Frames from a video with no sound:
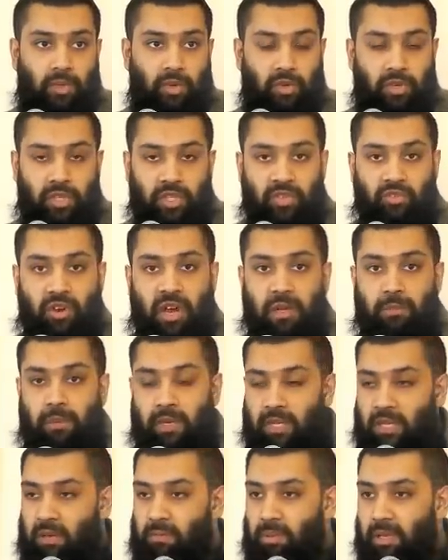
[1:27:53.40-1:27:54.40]
You're
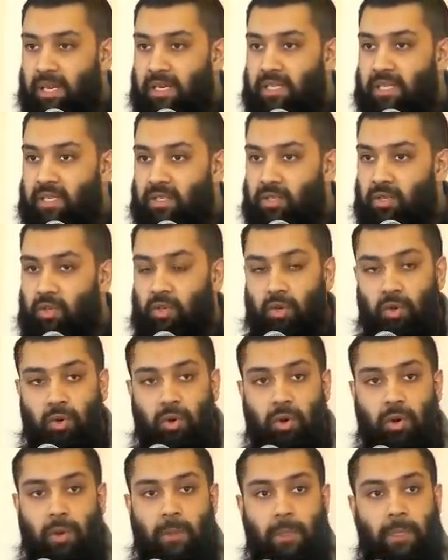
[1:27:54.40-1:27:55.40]
ascribing the ability to
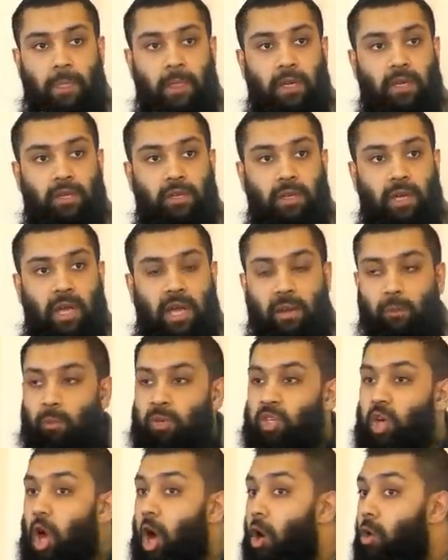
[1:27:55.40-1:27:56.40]
cure,
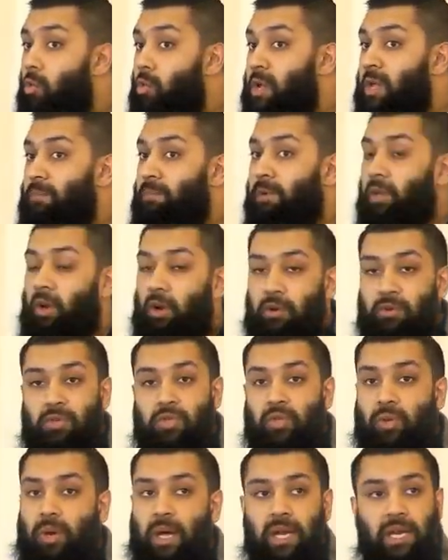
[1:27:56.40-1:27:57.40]
which only
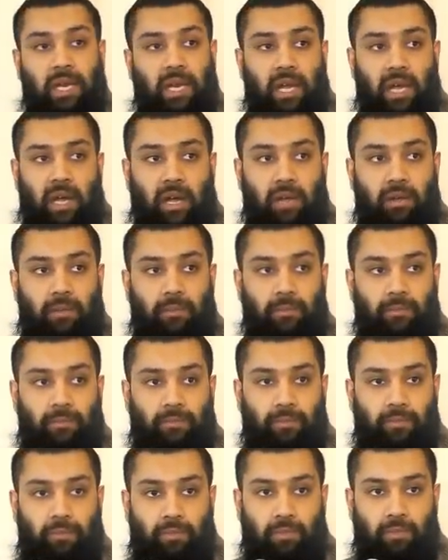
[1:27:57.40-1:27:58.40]
belongs to Allah.
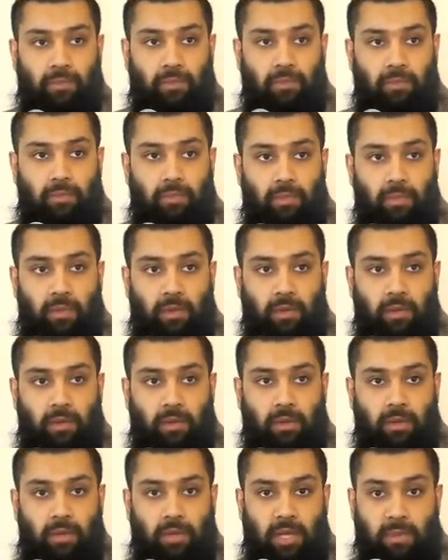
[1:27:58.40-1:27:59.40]

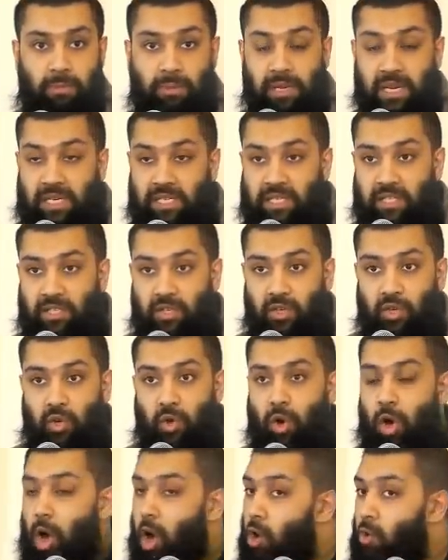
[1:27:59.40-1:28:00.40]
The ability to
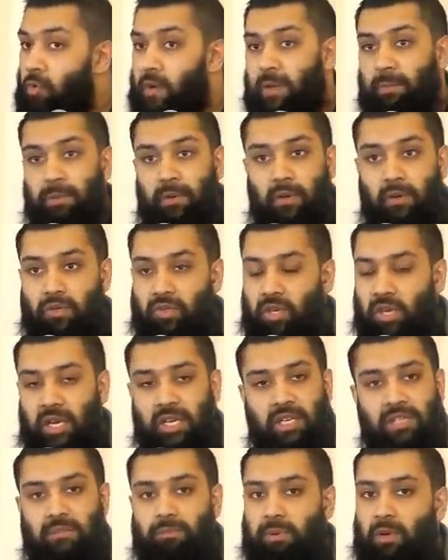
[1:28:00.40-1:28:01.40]
cure only belongs to
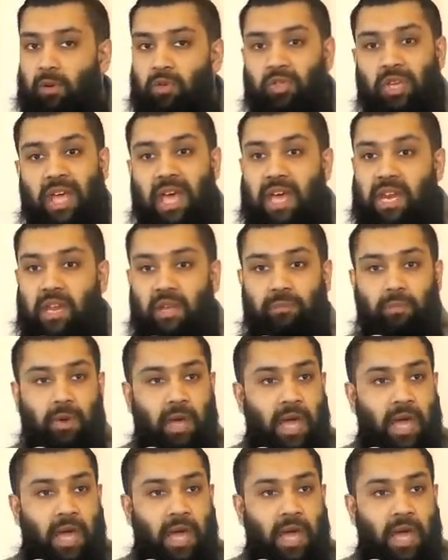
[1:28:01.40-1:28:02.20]
Allah, it doesn't belong to any,